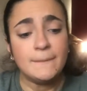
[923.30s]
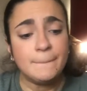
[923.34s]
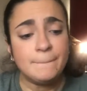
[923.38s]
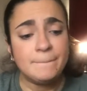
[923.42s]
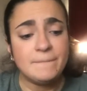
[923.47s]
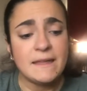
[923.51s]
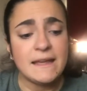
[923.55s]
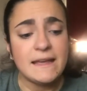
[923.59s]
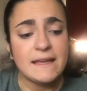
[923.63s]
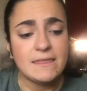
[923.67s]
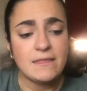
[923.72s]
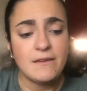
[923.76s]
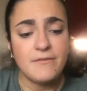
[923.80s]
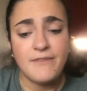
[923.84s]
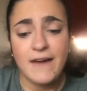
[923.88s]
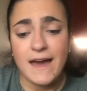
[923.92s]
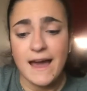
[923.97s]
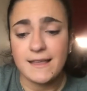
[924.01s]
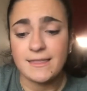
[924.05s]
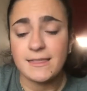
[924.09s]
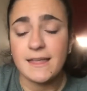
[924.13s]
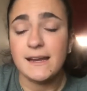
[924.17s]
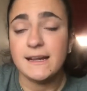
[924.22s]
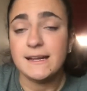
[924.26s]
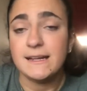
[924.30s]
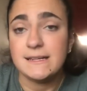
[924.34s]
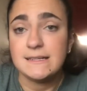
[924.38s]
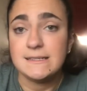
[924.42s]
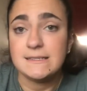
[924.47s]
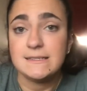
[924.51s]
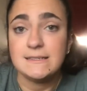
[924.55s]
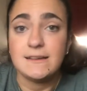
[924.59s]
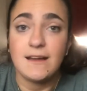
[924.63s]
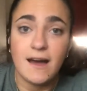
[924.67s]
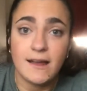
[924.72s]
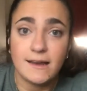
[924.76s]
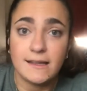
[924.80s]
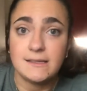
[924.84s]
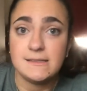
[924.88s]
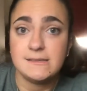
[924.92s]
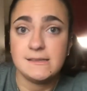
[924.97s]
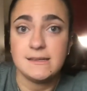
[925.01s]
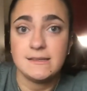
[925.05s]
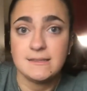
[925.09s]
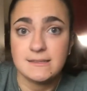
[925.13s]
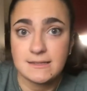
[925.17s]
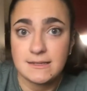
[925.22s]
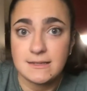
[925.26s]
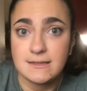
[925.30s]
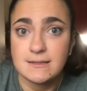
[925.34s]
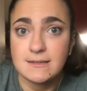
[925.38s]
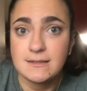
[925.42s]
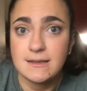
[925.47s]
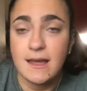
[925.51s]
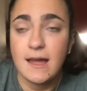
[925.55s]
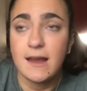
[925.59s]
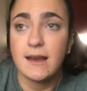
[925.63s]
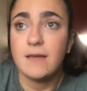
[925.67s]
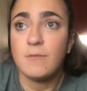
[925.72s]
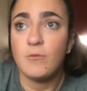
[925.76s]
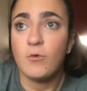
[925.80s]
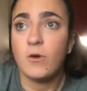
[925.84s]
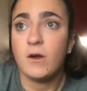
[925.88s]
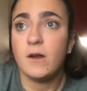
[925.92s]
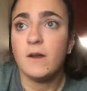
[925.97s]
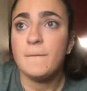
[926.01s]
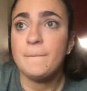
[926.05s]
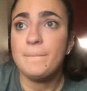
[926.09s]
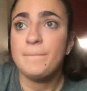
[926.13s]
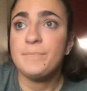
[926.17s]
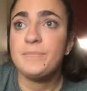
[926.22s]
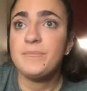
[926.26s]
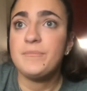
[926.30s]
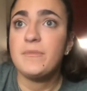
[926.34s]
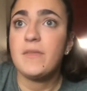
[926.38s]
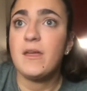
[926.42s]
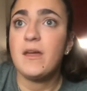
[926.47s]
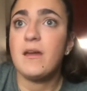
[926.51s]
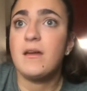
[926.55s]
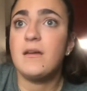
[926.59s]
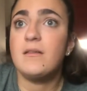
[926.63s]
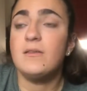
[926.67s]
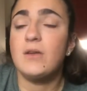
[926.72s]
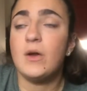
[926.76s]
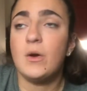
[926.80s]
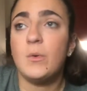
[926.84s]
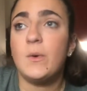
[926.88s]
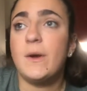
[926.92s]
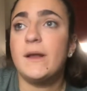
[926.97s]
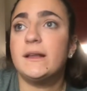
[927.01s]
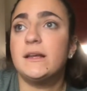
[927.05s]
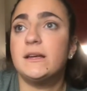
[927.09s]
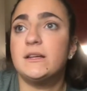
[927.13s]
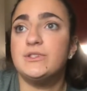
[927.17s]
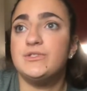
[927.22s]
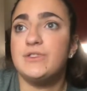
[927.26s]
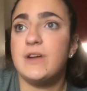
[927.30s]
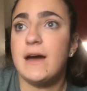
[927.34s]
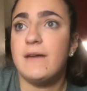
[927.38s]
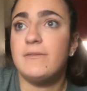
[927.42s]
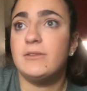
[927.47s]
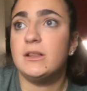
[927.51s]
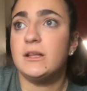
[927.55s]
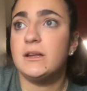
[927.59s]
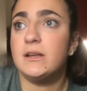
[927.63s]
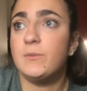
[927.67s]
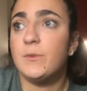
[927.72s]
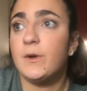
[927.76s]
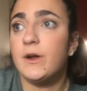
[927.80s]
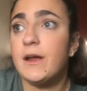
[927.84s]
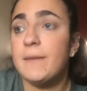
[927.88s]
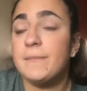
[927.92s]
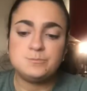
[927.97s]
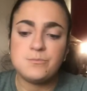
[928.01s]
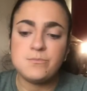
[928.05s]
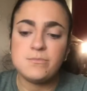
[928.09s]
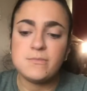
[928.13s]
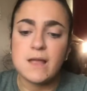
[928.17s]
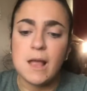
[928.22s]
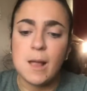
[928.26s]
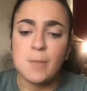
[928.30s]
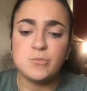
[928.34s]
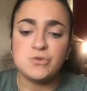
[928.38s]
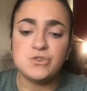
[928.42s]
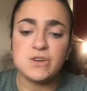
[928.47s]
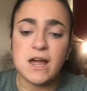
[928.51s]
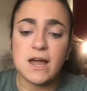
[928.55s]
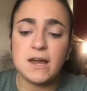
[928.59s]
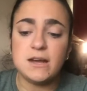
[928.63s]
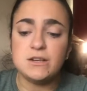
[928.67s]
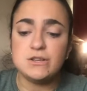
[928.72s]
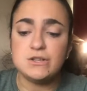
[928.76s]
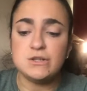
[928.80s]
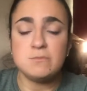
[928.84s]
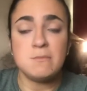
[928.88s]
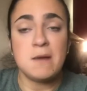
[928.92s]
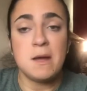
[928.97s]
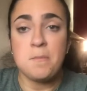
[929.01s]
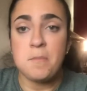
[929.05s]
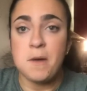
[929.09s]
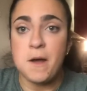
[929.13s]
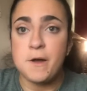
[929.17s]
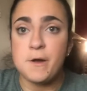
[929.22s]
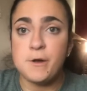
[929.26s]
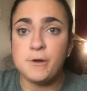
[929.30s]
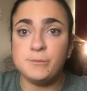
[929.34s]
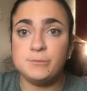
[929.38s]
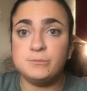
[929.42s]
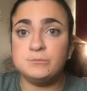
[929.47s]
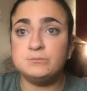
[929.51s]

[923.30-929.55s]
in the fact that it is non-existent anymore. No one can travel anywhere. I'm trying to do my part.